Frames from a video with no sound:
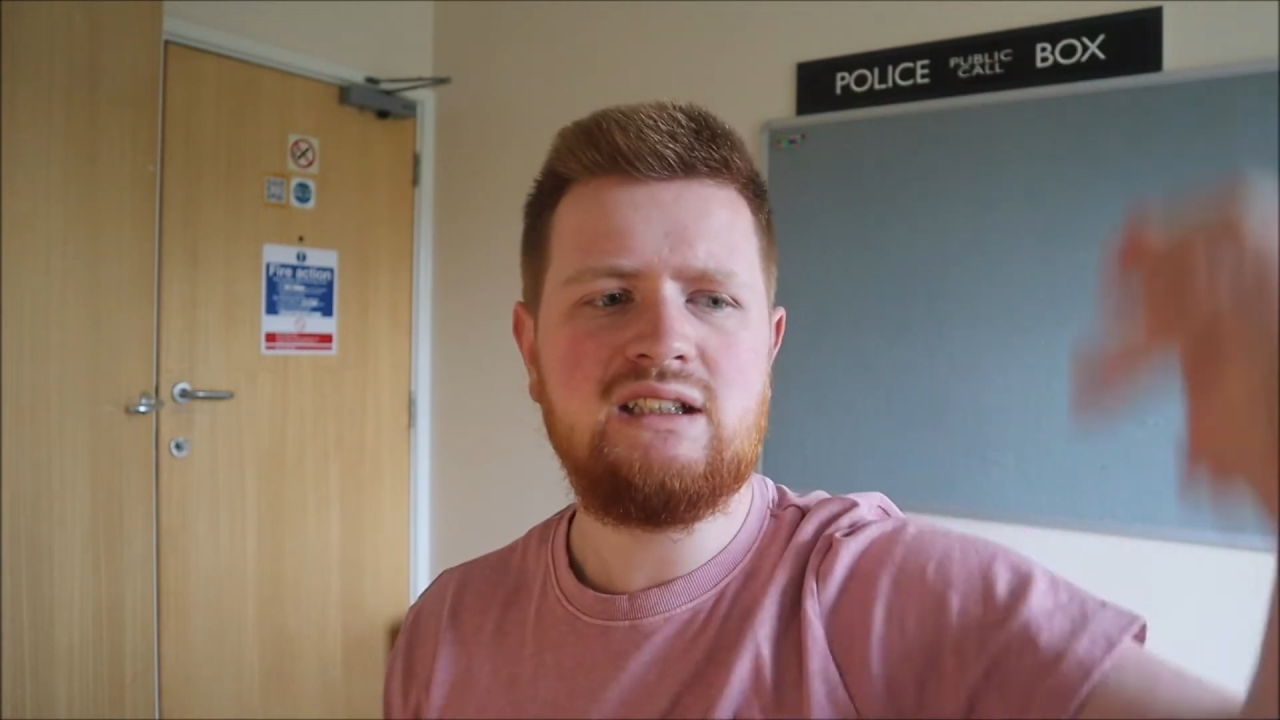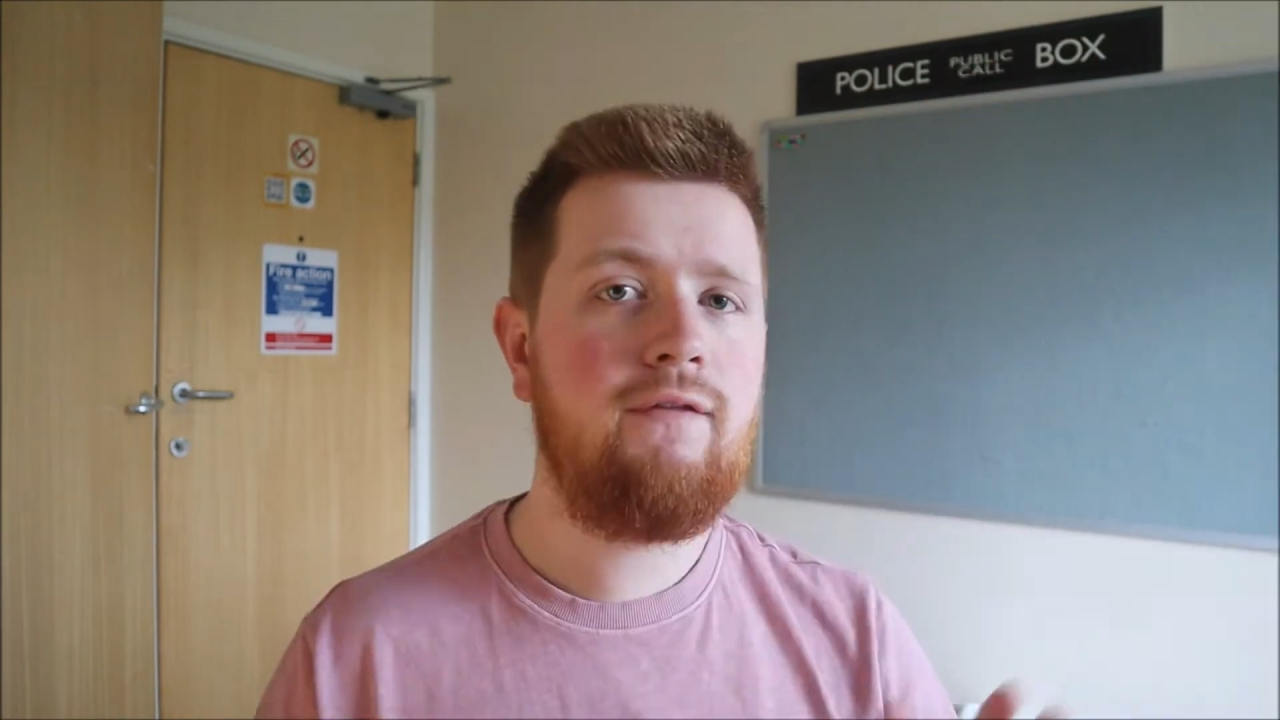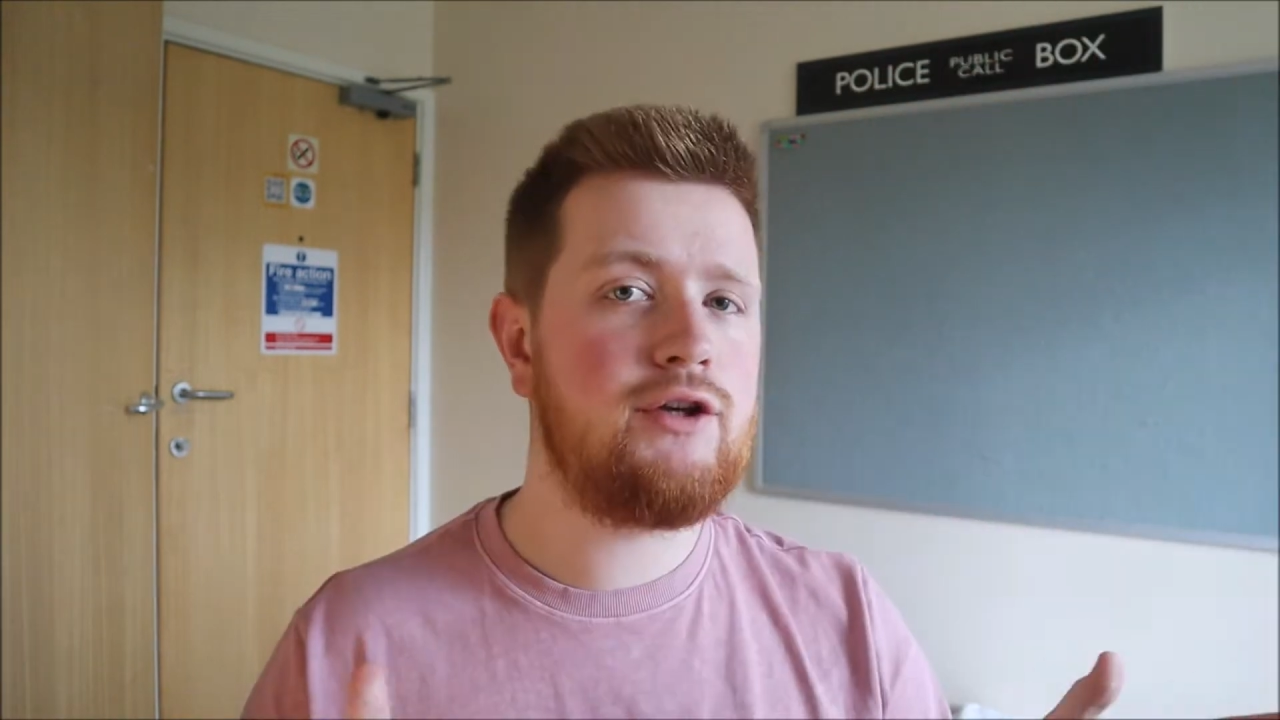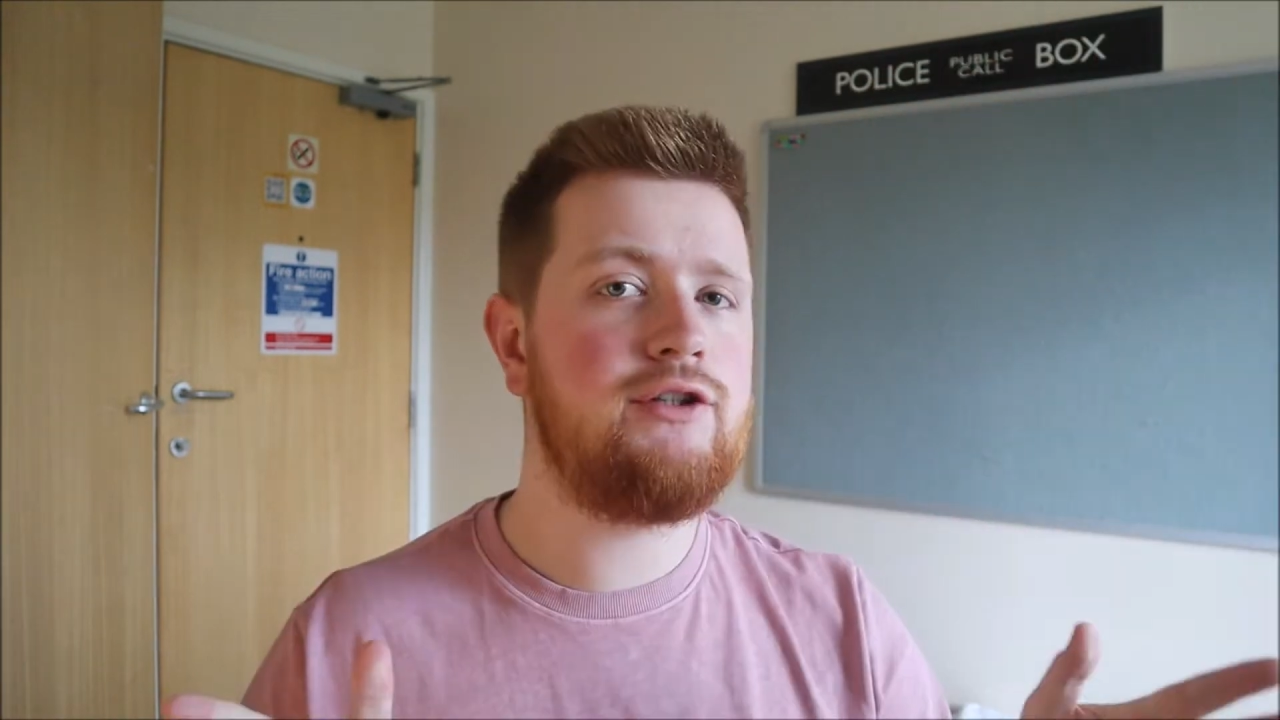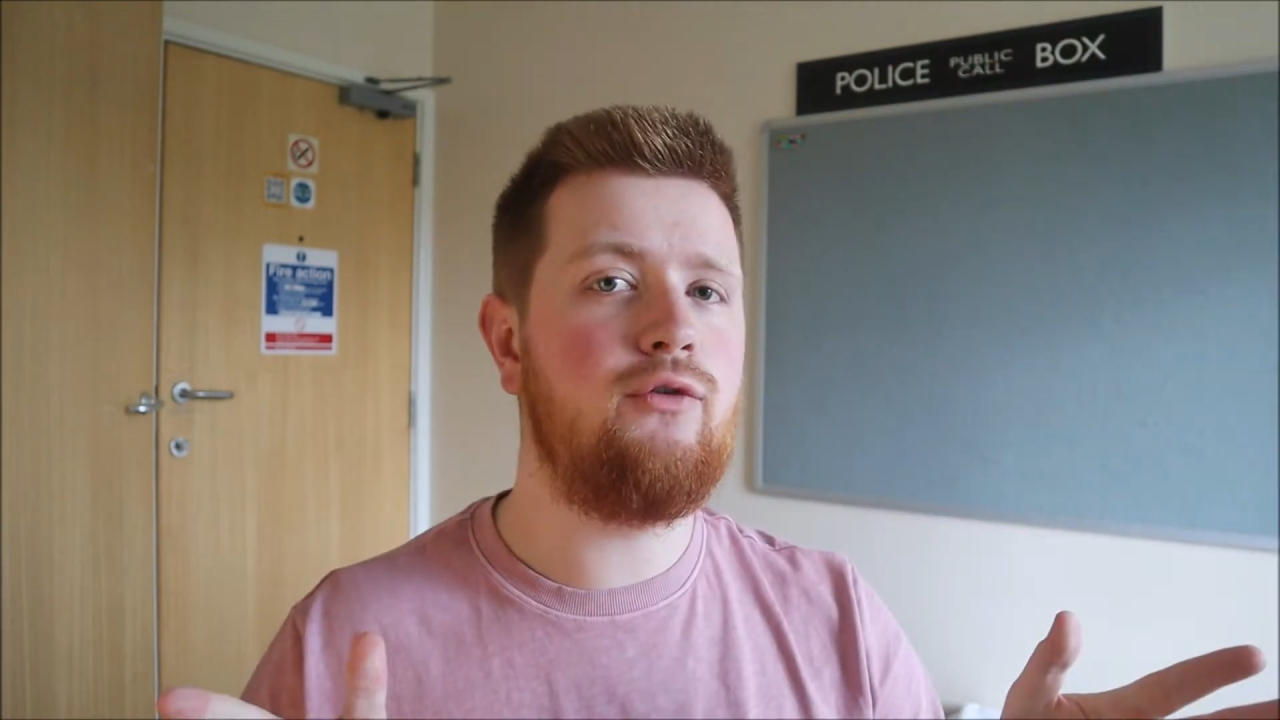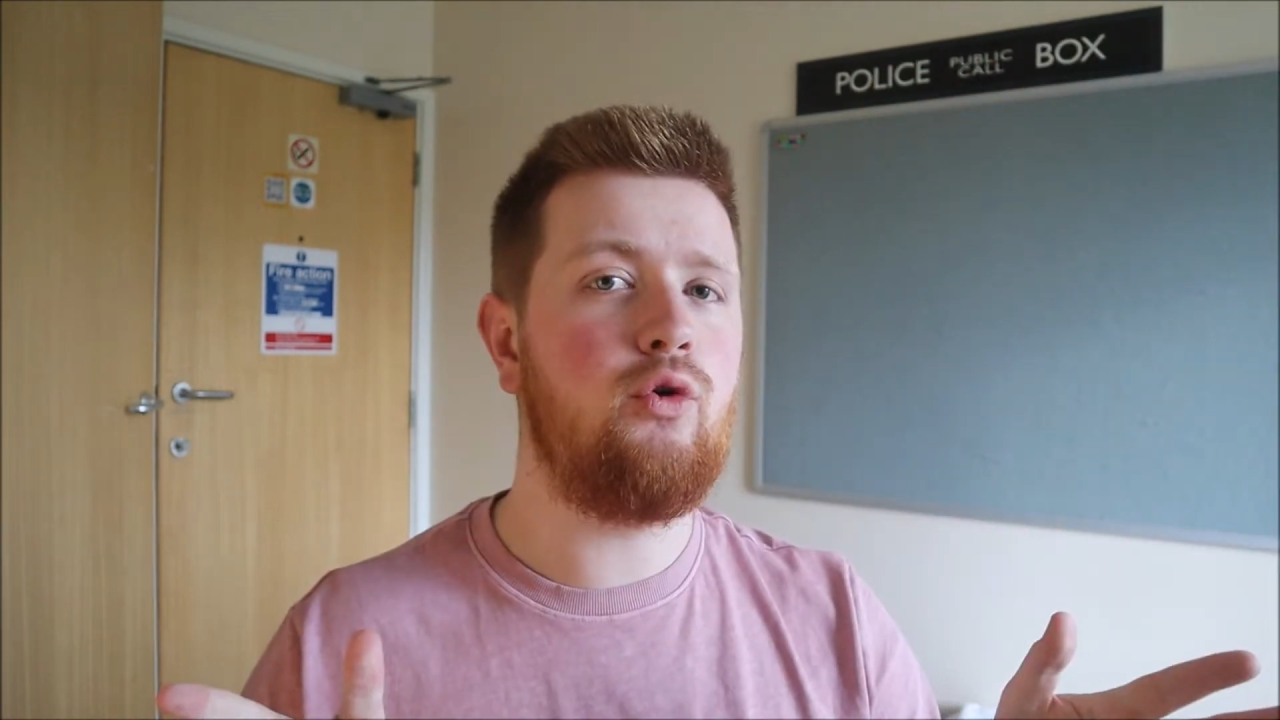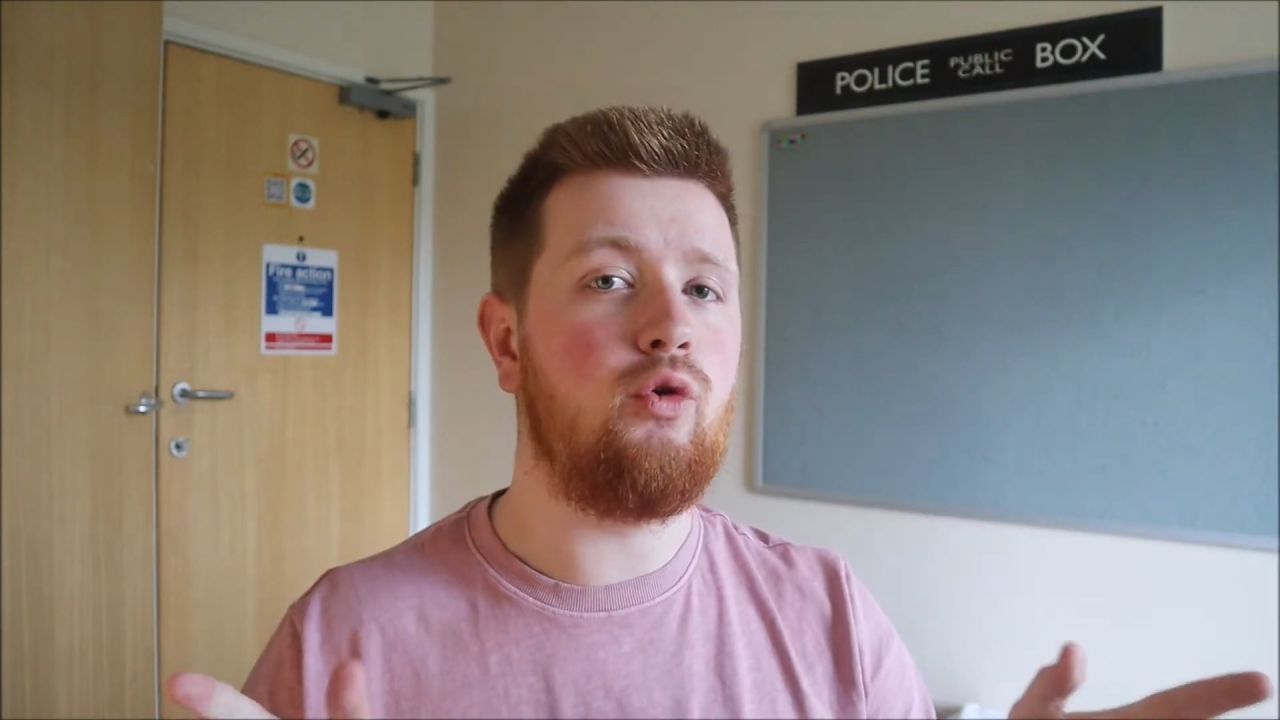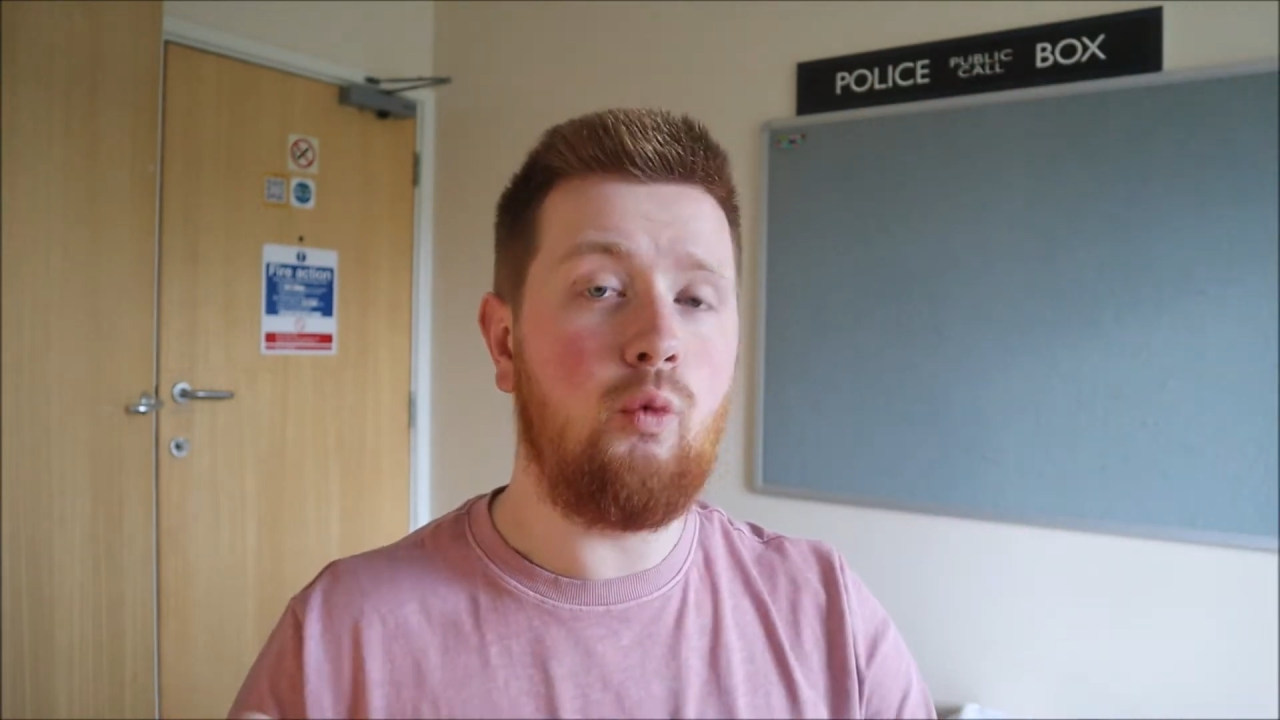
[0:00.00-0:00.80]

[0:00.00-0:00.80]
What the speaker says: First of all,